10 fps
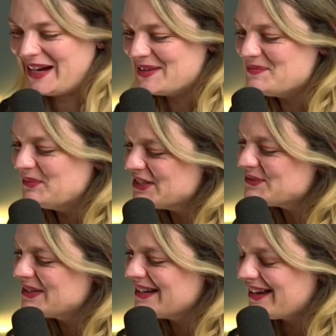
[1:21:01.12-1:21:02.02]
pregnant, but
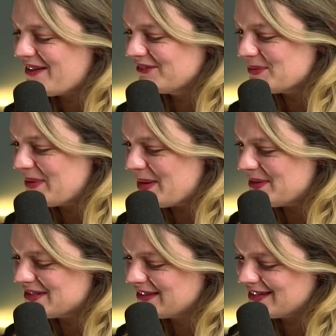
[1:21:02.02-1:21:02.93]
we are having a
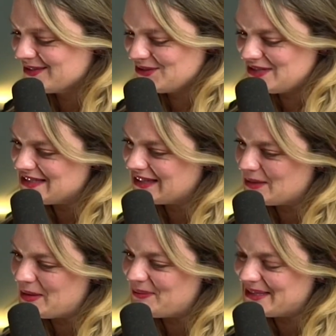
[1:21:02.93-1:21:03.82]
baby in July, so she's going
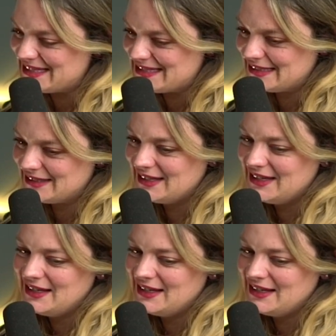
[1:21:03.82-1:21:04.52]
to be a big sister.